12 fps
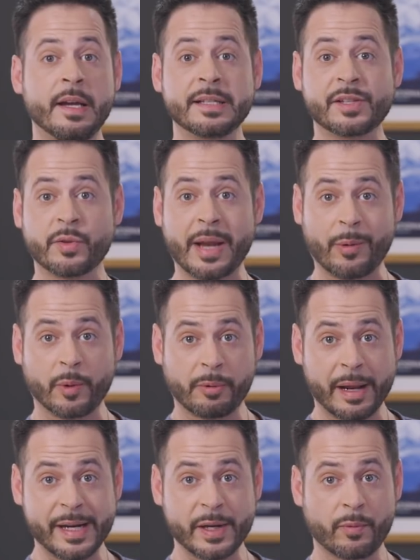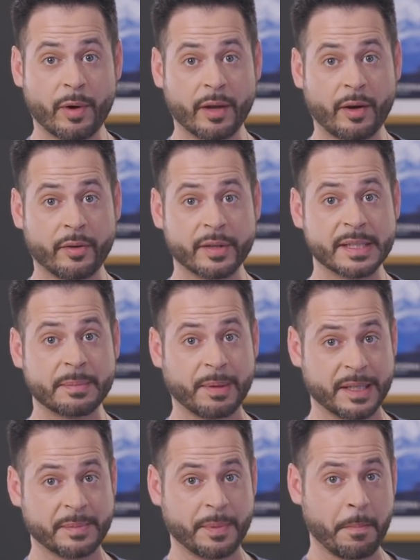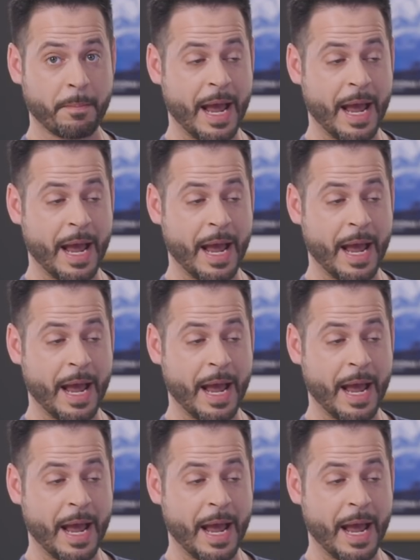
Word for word: So now we're ready to run our displacement